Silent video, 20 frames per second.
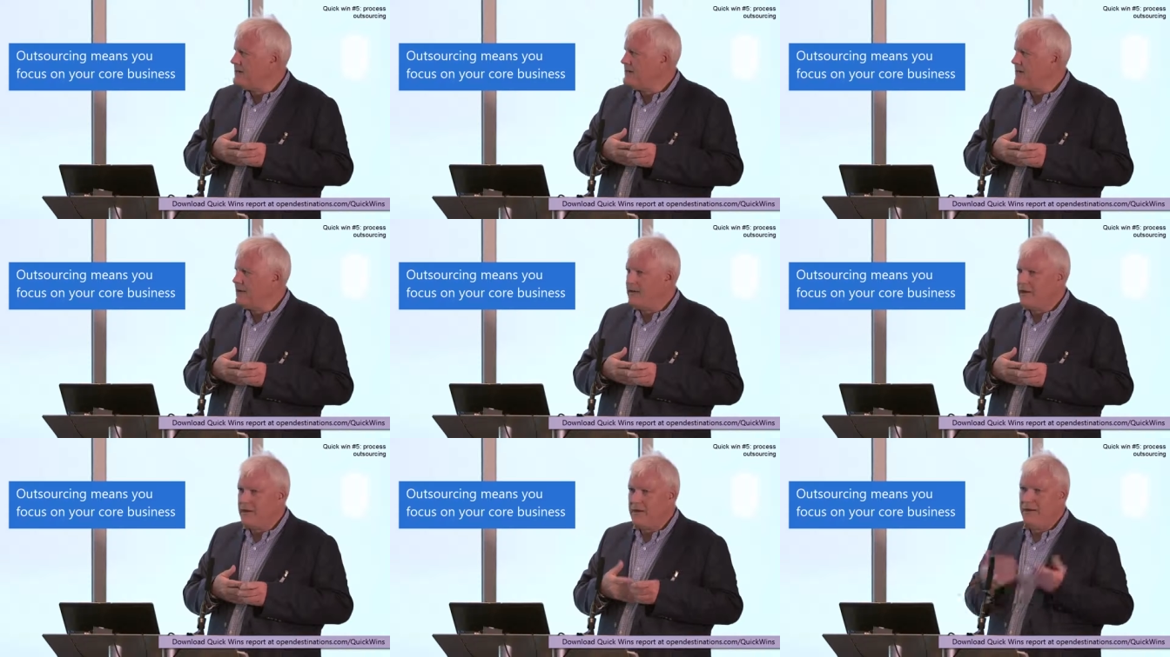So
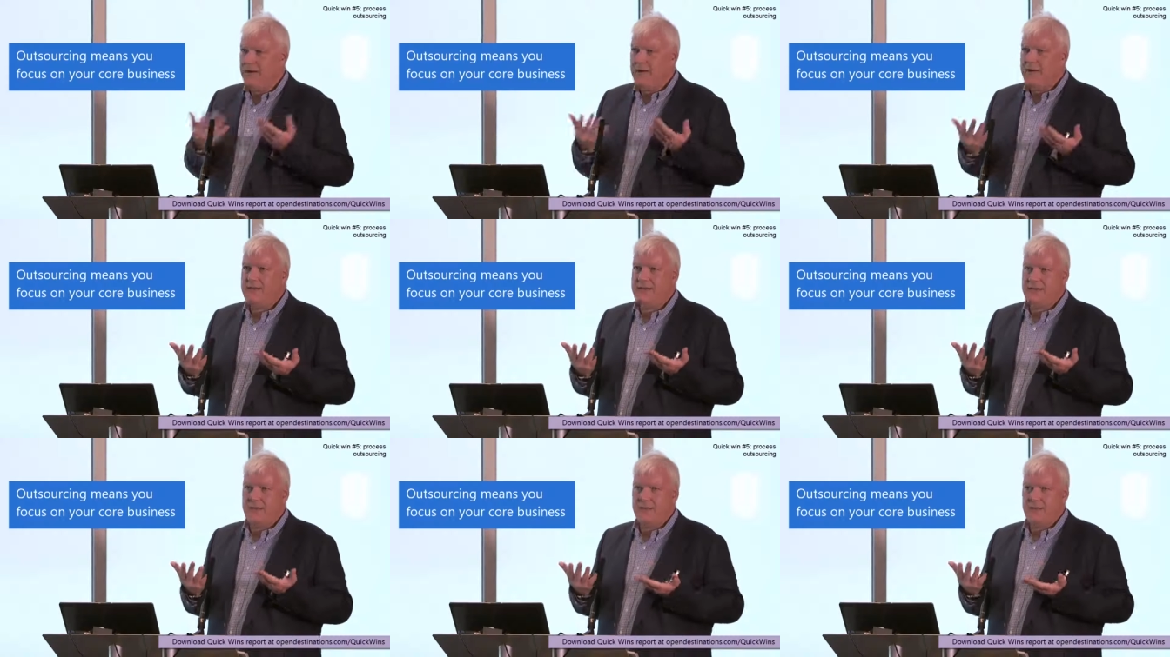you
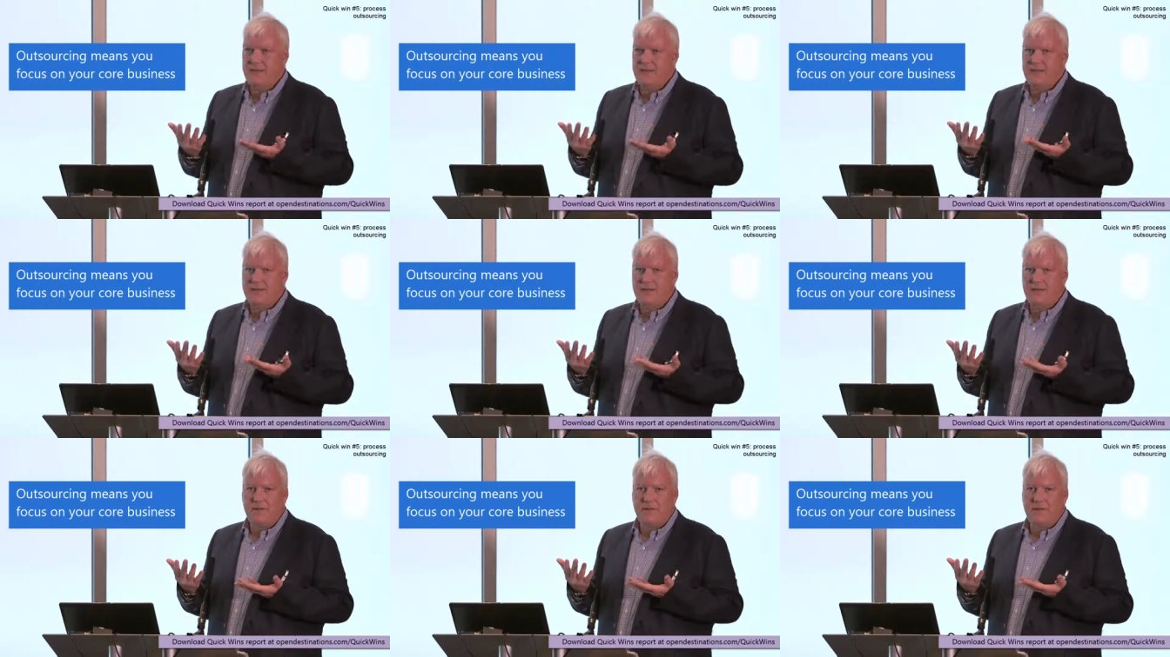need somebody
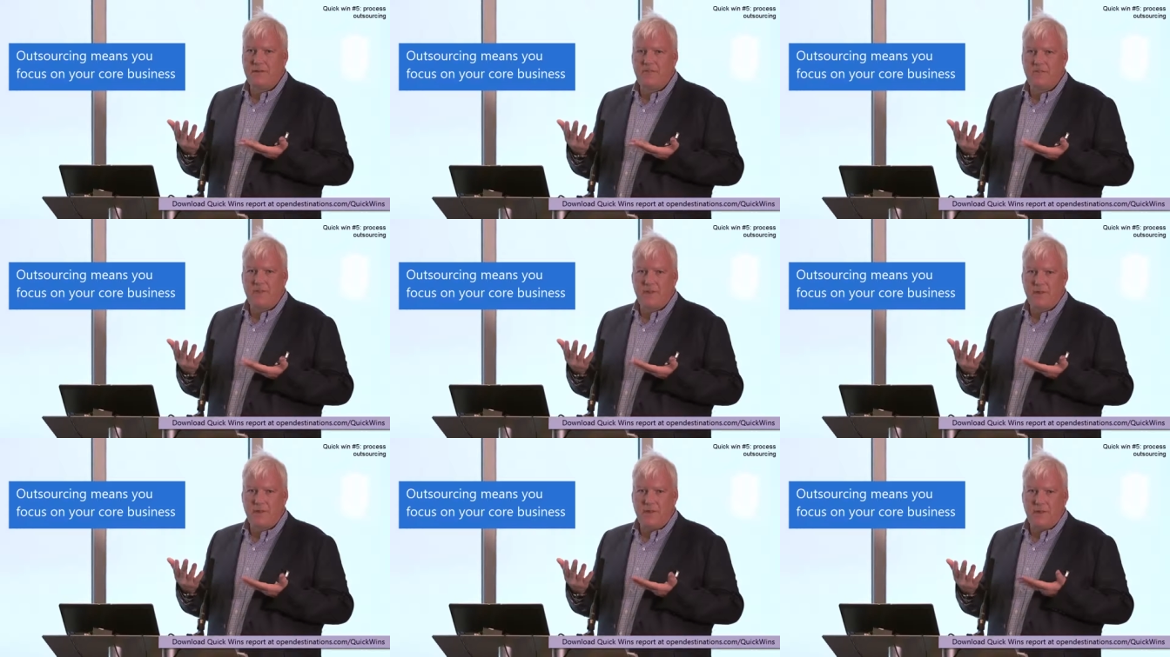to do that
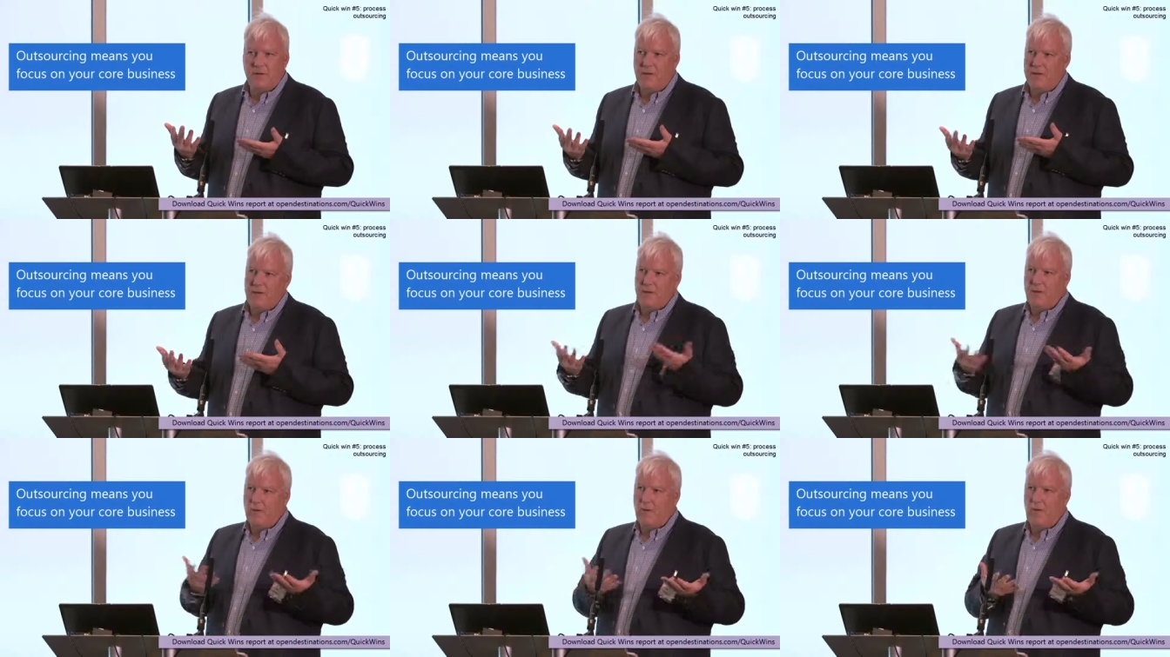for you,
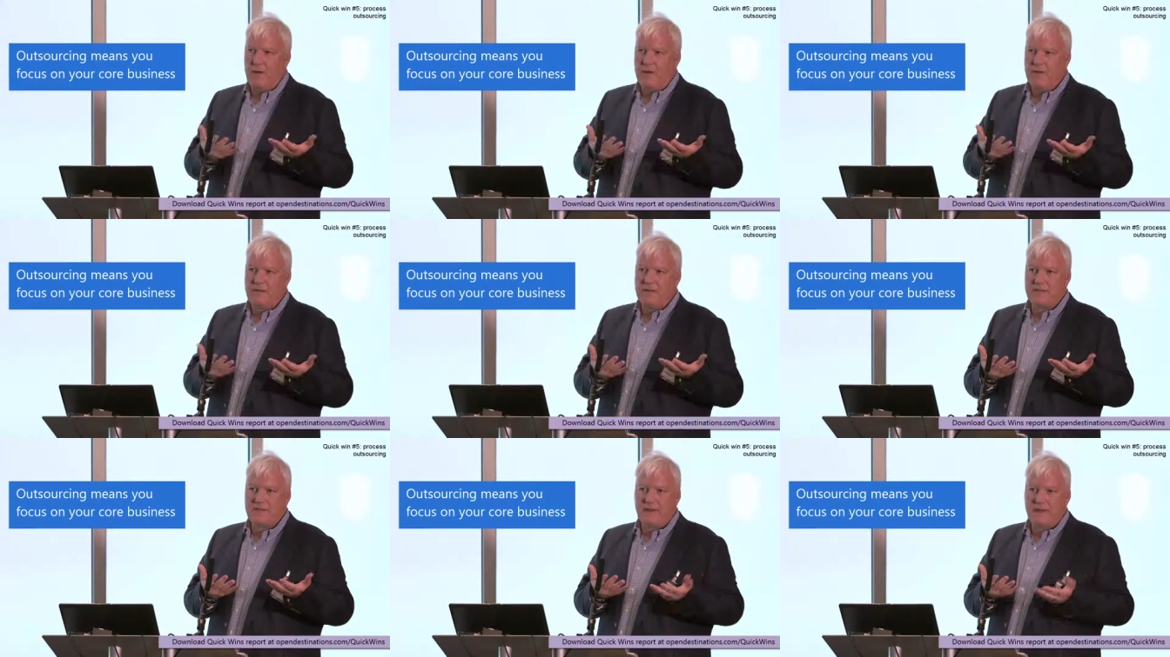or you're
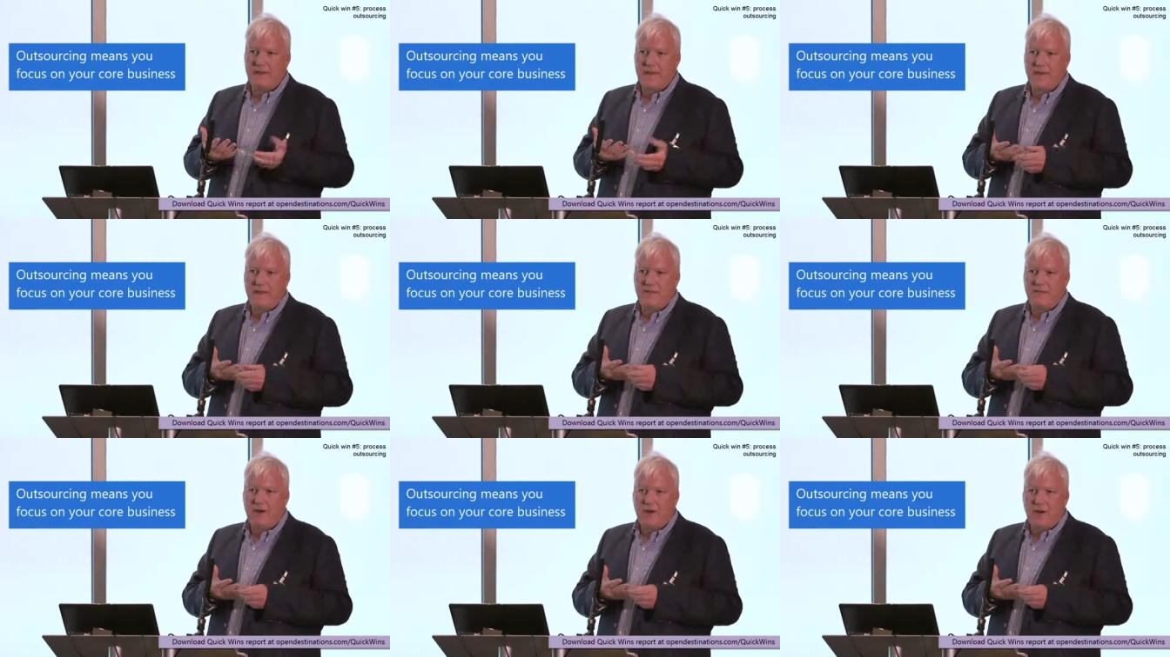just going to
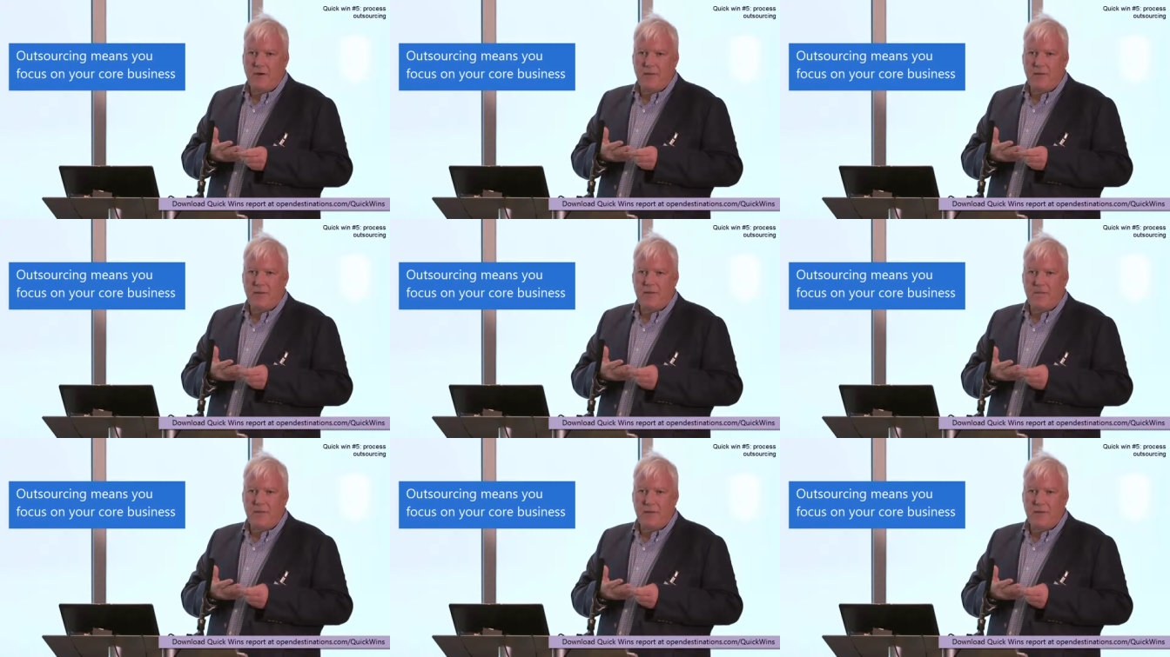have an
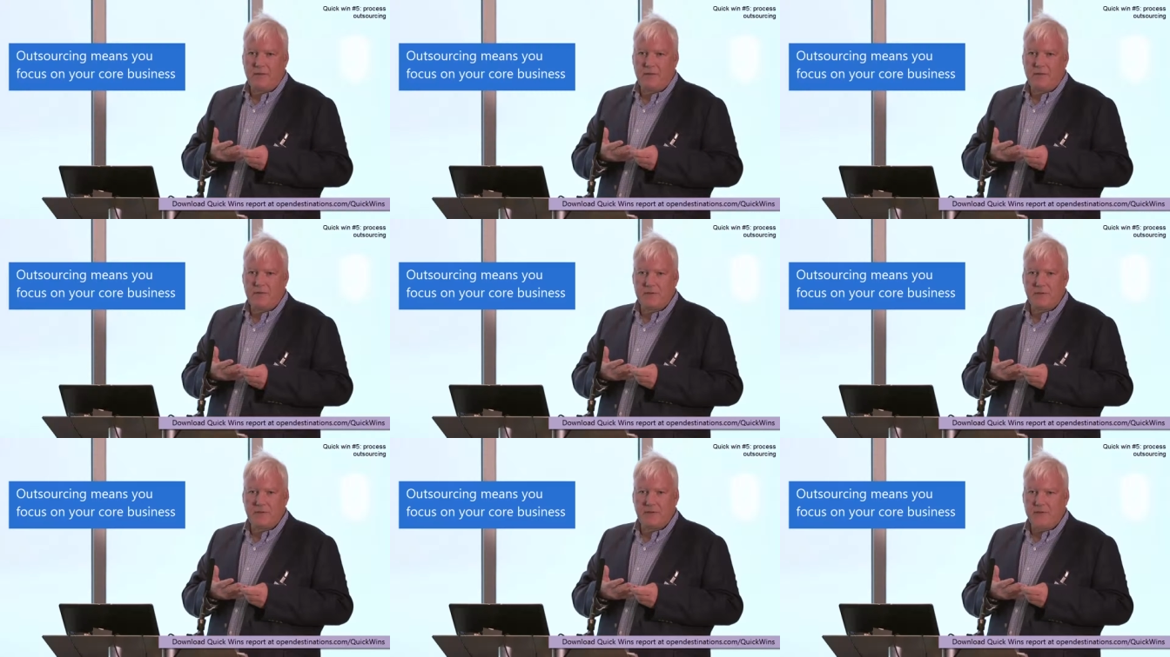army of people
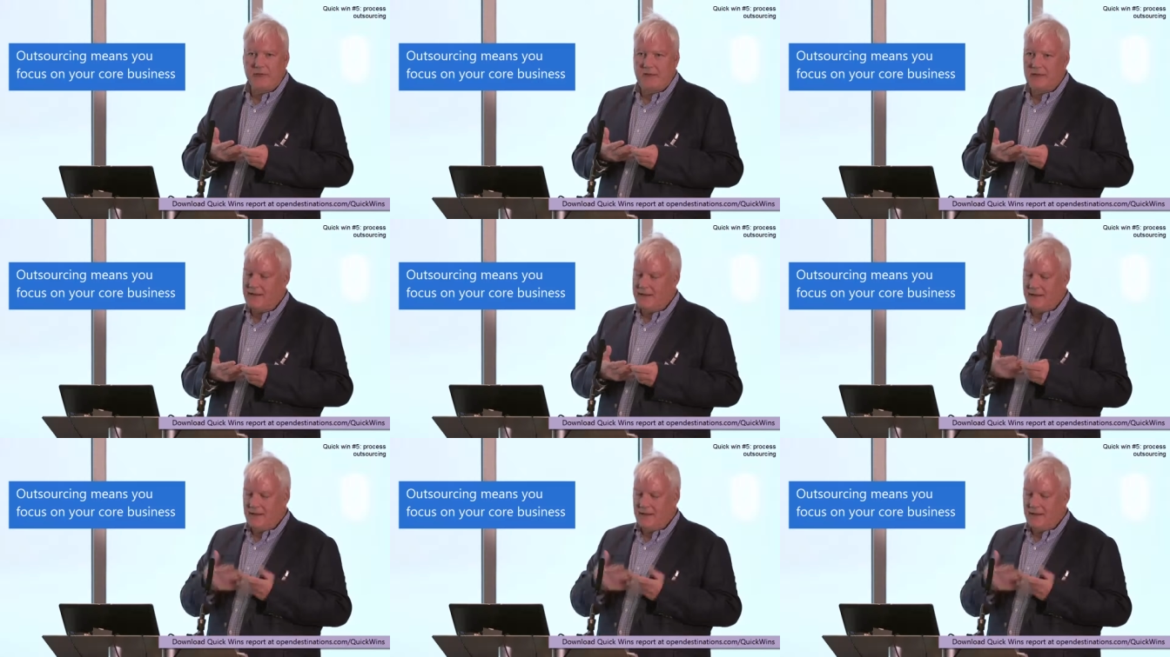doing it.